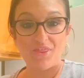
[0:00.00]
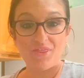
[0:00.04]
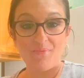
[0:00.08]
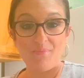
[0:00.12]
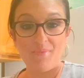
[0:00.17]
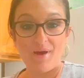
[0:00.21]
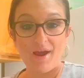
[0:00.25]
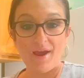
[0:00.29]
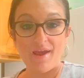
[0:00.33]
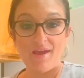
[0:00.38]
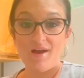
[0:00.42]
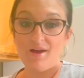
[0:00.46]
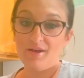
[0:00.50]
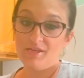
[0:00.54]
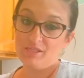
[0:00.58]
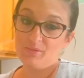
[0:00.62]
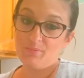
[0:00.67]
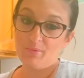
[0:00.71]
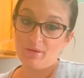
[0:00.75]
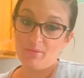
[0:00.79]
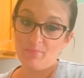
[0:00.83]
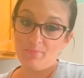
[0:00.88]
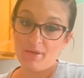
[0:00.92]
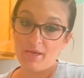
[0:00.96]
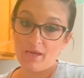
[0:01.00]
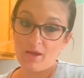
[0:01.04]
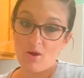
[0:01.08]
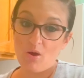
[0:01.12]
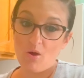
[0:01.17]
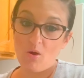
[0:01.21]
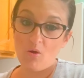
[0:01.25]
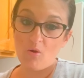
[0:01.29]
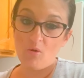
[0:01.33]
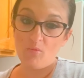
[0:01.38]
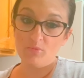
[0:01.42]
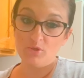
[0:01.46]
my husband being
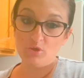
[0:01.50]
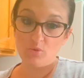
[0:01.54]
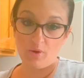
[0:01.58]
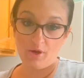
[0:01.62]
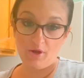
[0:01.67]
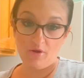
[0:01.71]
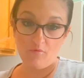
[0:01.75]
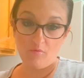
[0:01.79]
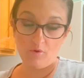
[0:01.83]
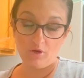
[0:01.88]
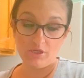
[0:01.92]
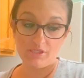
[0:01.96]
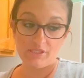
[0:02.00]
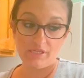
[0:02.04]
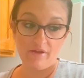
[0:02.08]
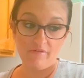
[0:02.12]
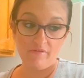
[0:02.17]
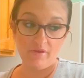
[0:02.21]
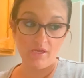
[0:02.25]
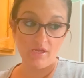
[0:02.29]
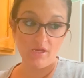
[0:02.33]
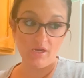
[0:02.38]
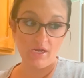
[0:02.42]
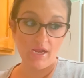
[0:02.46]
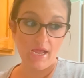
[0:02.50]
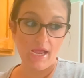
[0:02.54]
home 24 7